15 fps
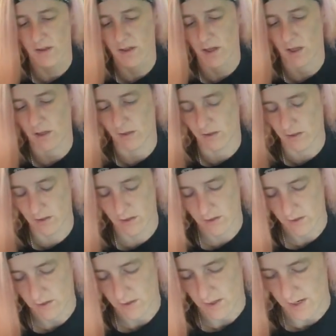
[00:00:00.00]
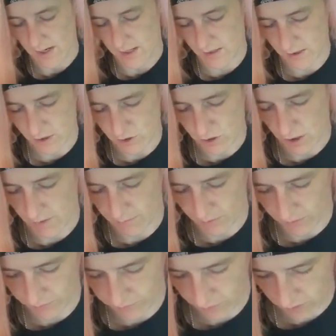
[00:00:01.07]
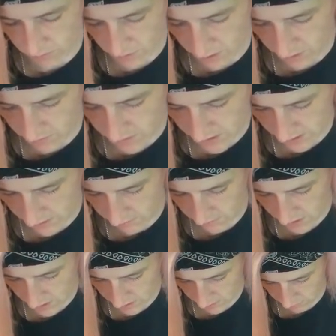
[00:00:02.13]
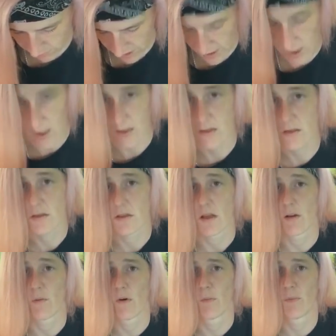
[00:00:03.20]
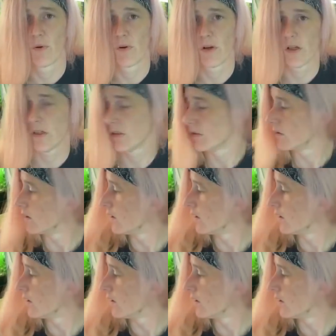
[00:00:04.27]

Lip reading: the color and the tropical formula because I mixed the bags at one point.